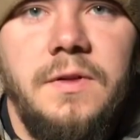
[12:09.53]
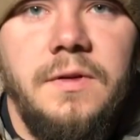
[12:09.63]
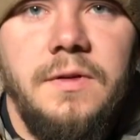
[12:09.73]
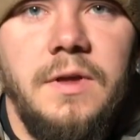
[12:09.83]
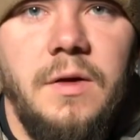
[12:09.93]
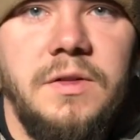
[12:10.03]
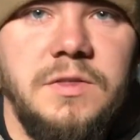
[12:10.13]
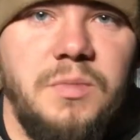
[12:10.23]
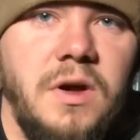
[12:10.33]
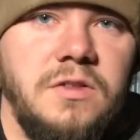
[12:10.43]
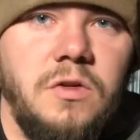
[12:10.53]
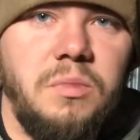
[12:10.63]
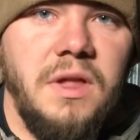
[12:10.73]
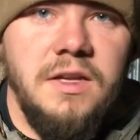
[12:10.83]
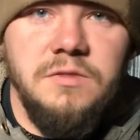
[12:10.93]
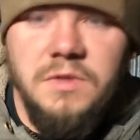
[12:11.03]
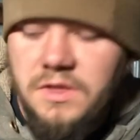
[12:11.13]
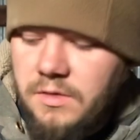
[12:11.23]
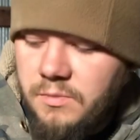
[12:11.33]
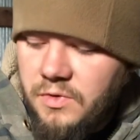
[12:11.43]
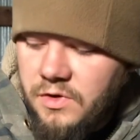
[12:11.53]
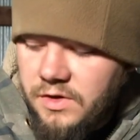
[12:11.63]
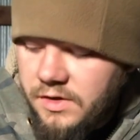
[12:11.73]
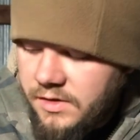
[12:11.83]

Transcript: Now, in this practical blacksmithing book,